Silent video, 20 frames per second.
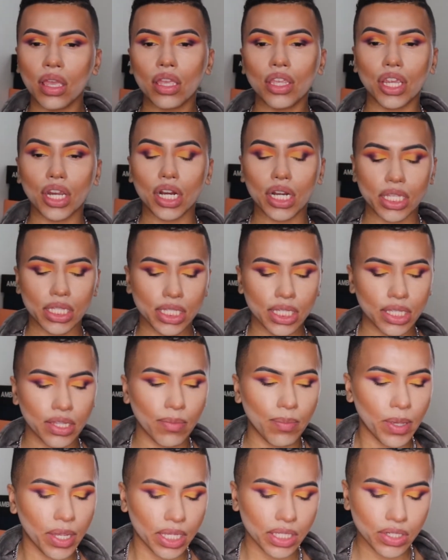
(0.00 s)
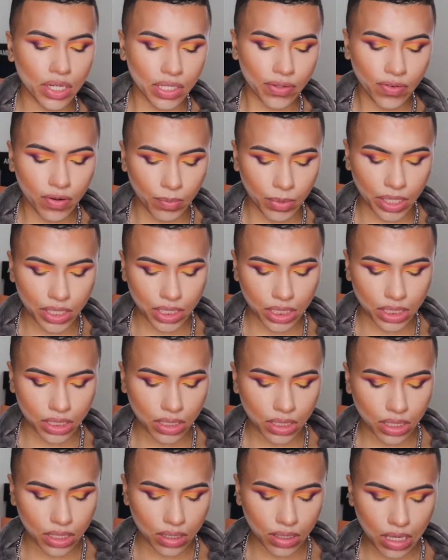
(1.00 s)
you're gonna see the biggest transformation.
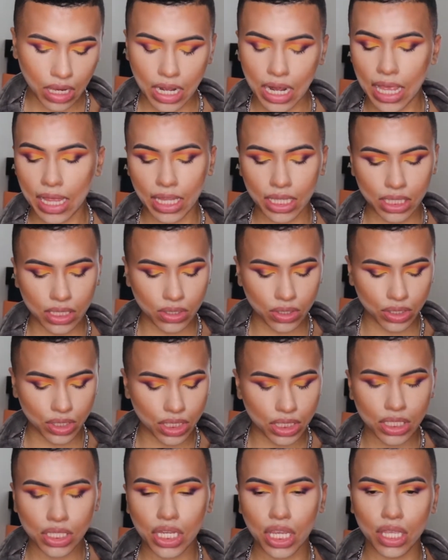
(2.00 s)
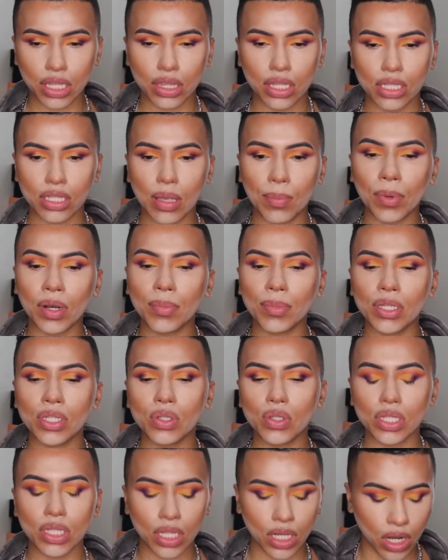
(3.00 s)
And I like to just shake this. I'm gonna be
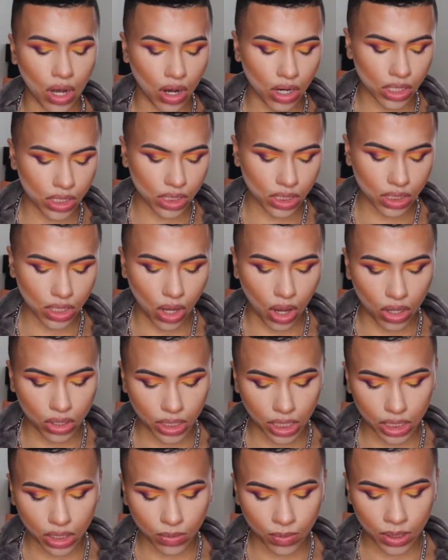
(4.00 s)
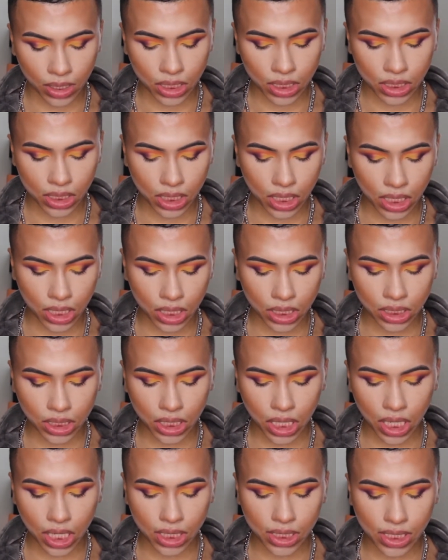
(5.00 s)
using the Nars All Day Luminous in
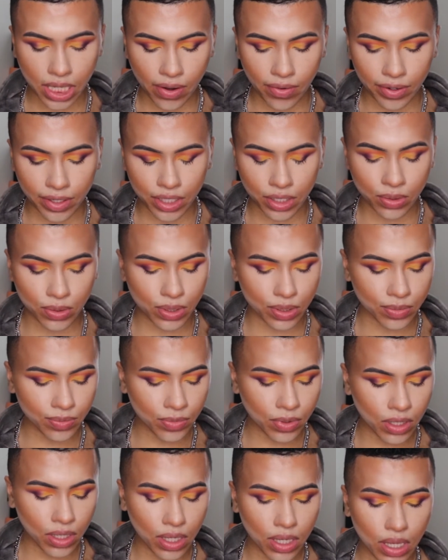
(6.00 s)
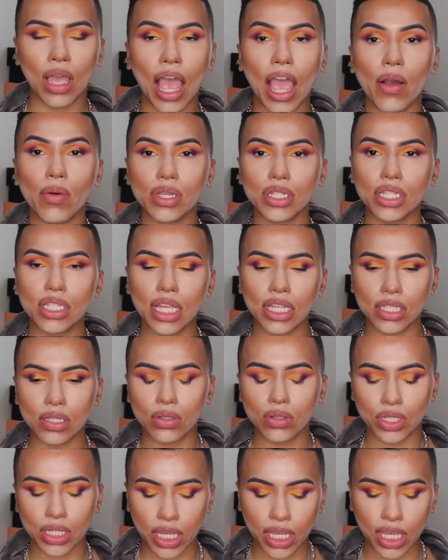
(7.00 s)
shade Syracuse. I always just like
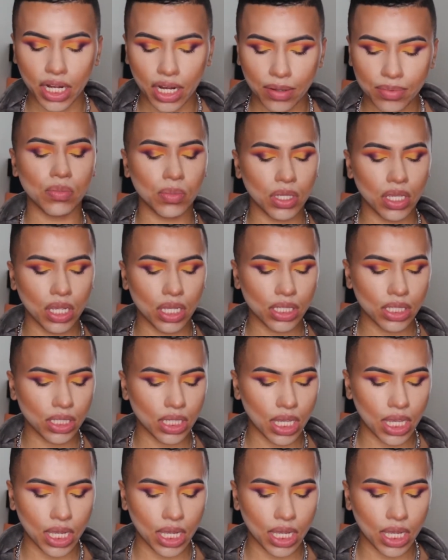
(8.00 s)
to shake it up because